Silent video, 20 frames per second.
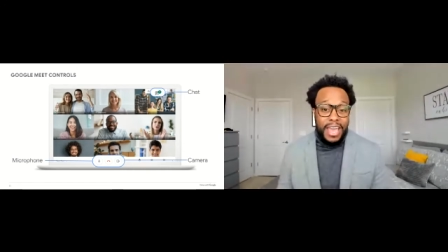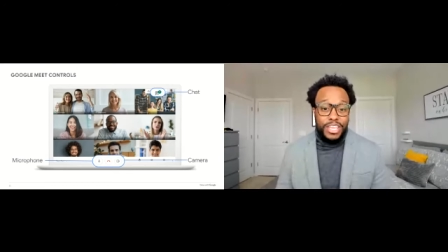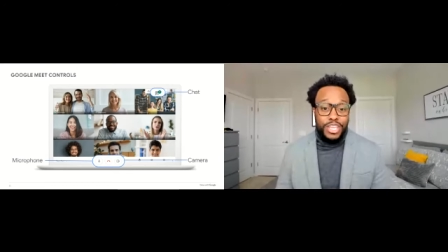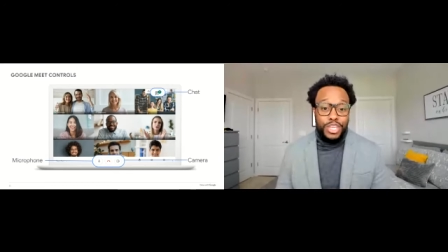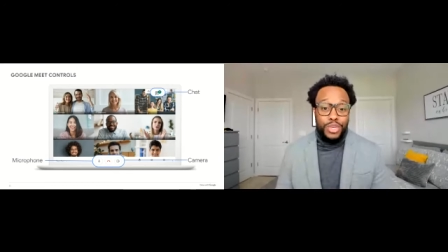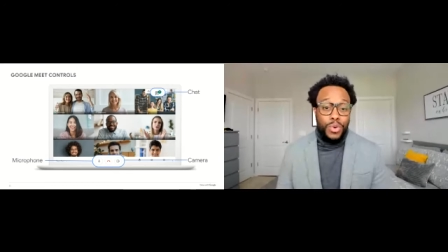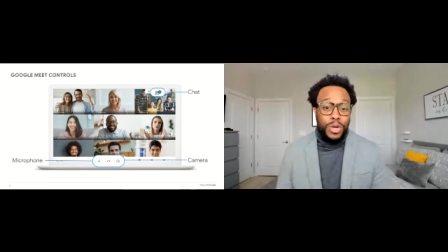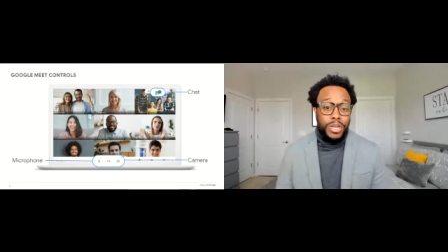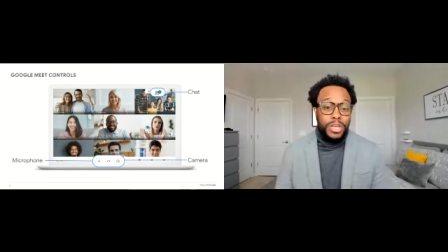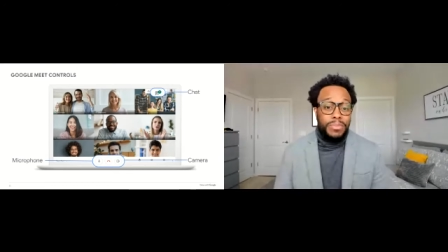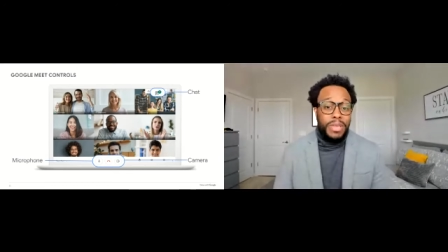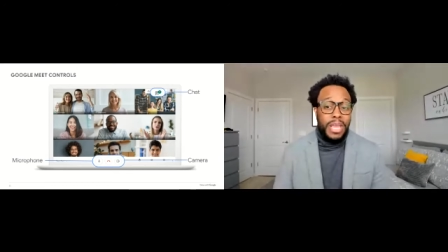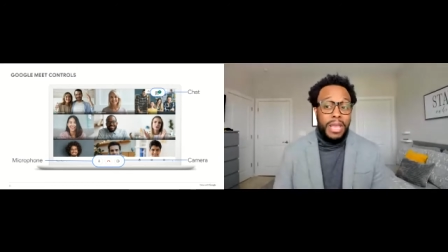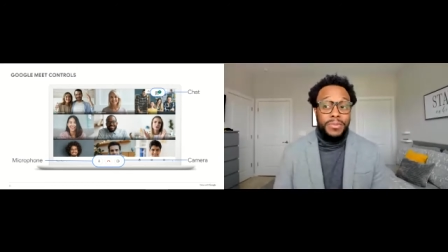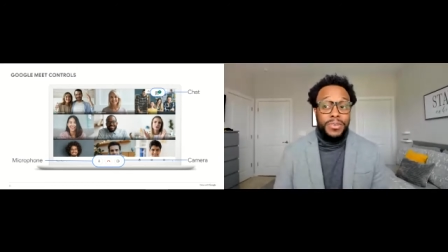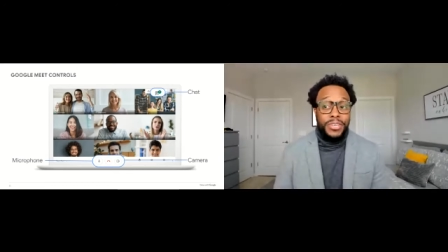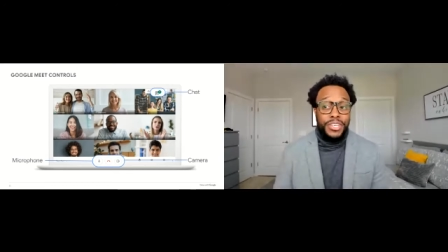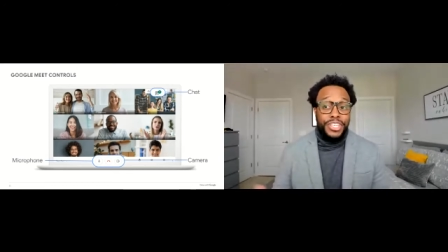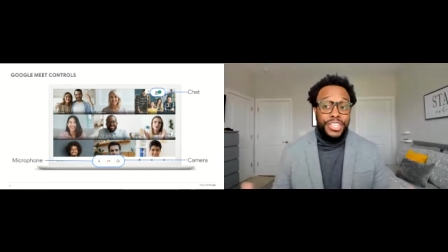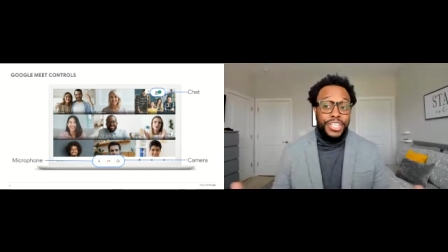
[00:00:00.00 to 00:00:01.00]
You want to be able
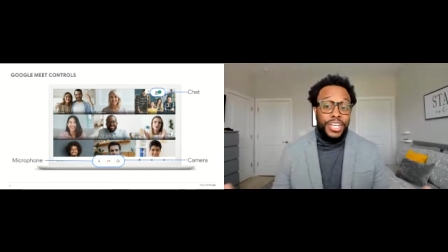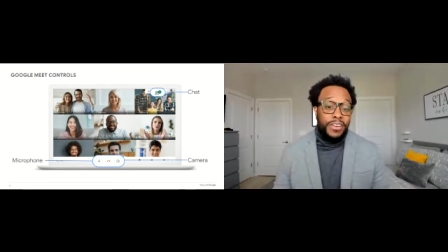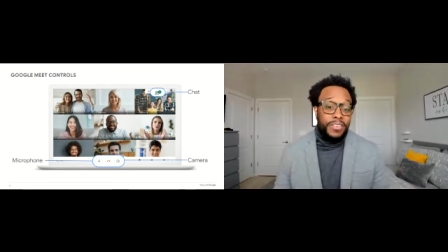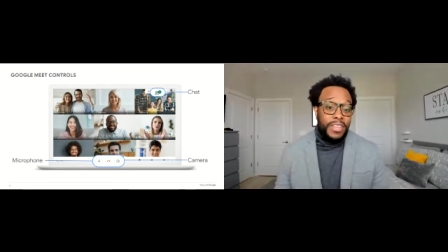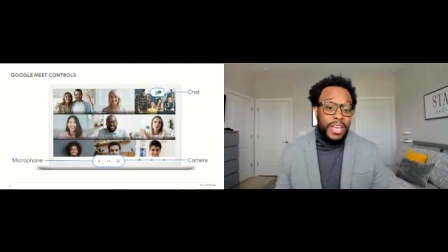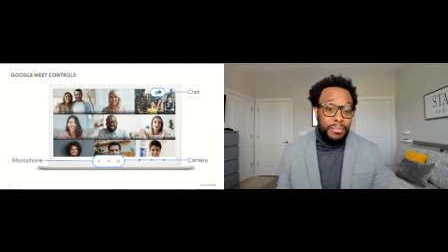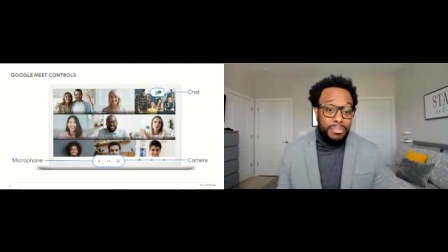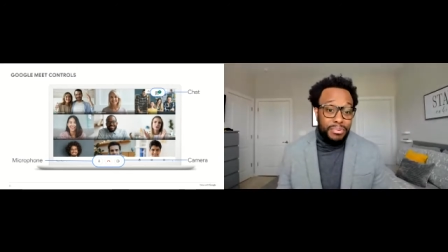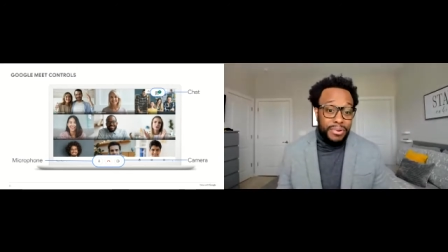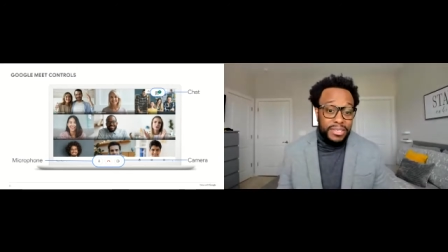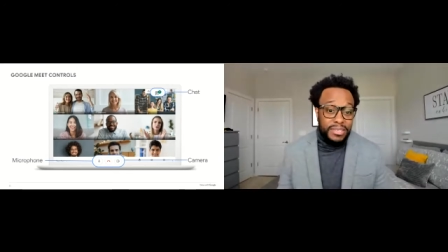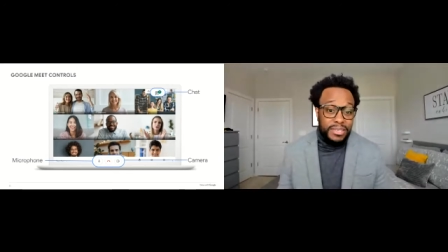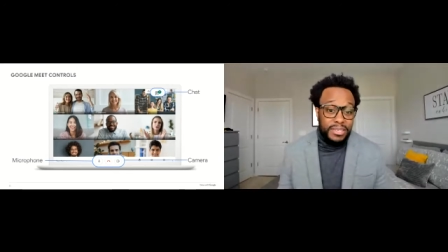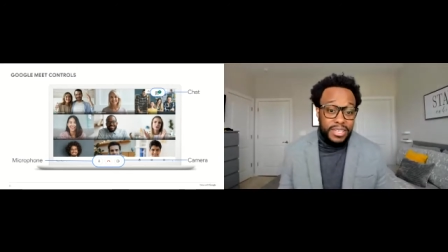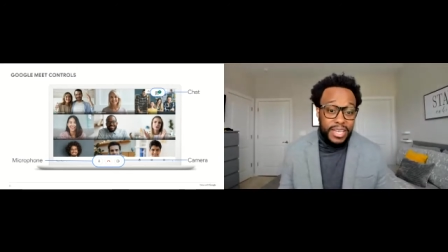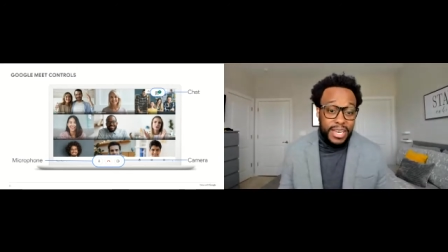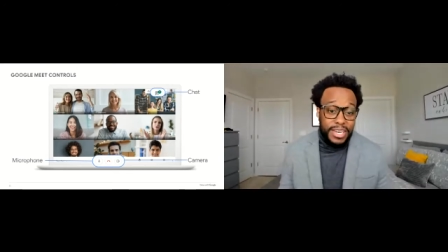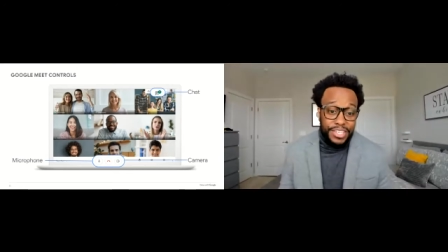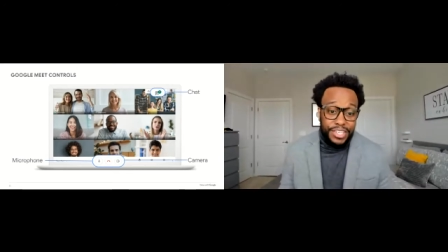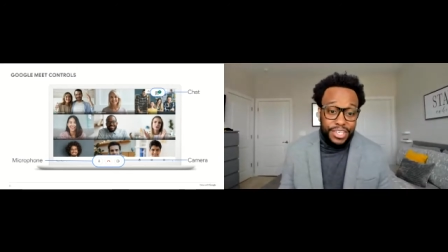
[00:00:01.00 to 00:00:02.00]
to share that
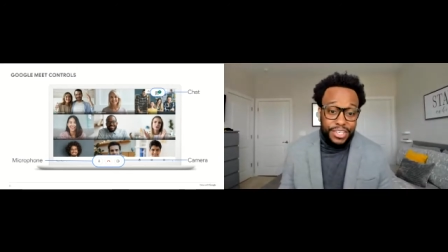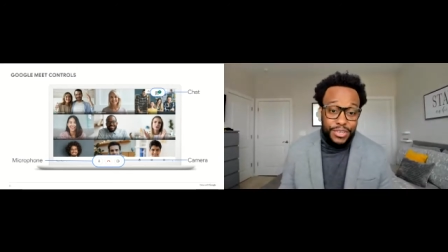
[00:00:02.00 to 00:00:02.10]
presentation.